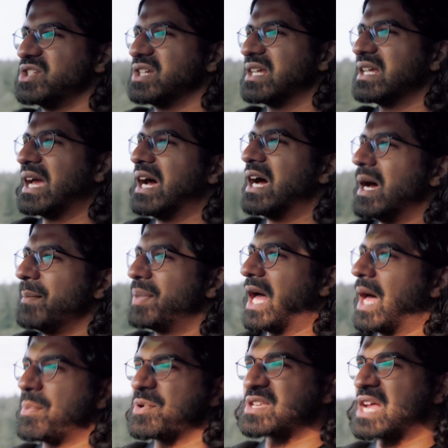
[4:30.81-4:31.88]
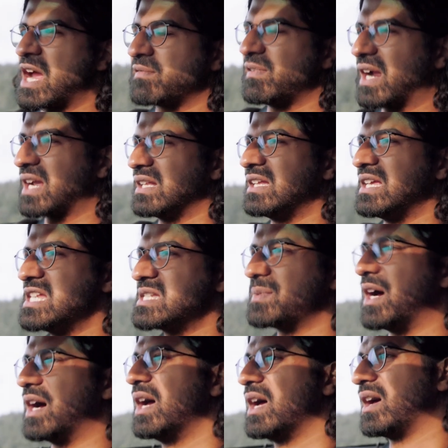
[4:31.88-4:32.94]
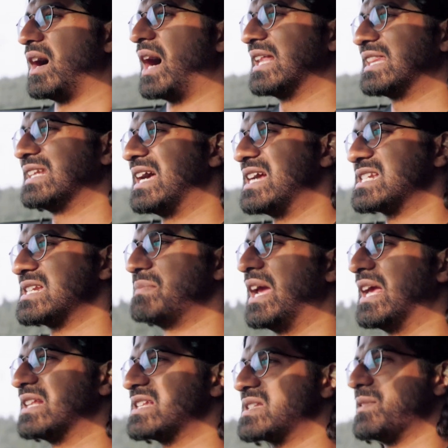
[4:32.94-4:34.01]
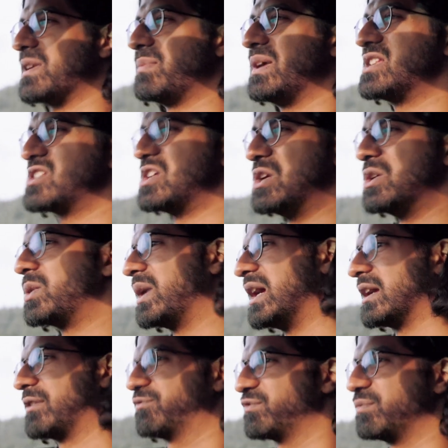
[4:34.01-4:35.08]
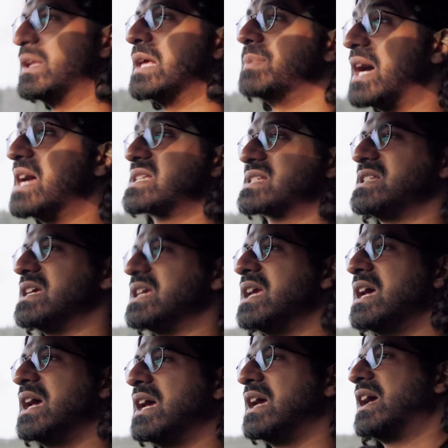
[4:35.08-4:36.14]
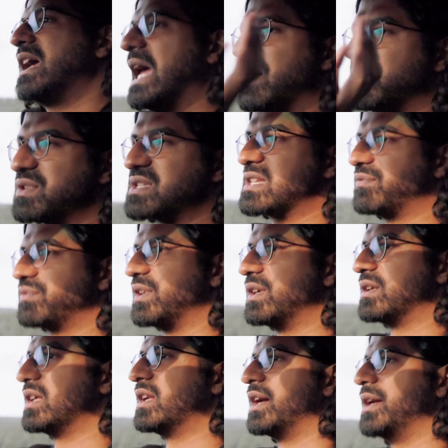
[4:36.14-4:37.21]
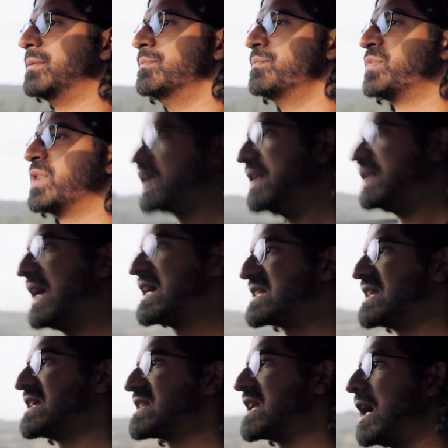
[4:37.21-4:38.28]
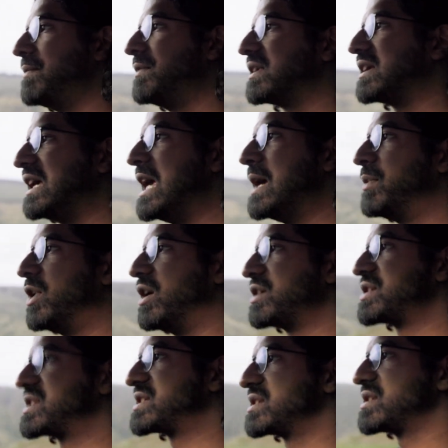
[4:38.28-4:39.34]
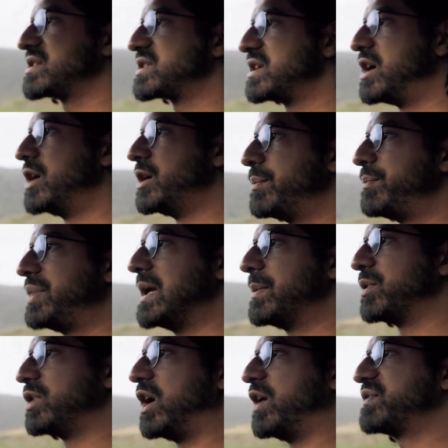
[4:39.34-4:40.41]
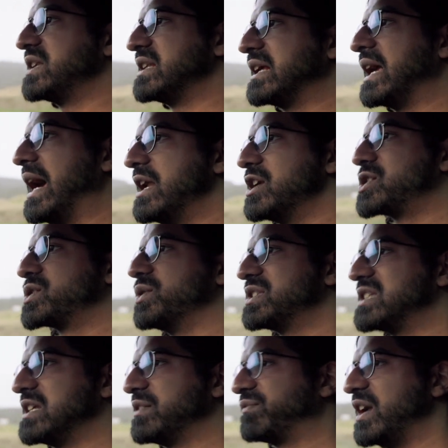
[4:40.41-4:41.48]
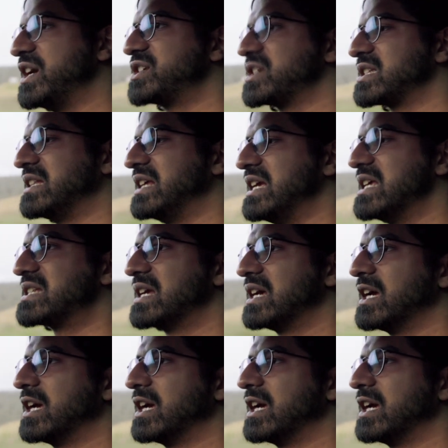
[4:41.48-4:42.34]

You can get a purple tag rack in these, but I think they actually make the steering a bit too quick. For me personally, everyone's different, Next thing's up, gearbox. So people often get shorter diff ratios than these.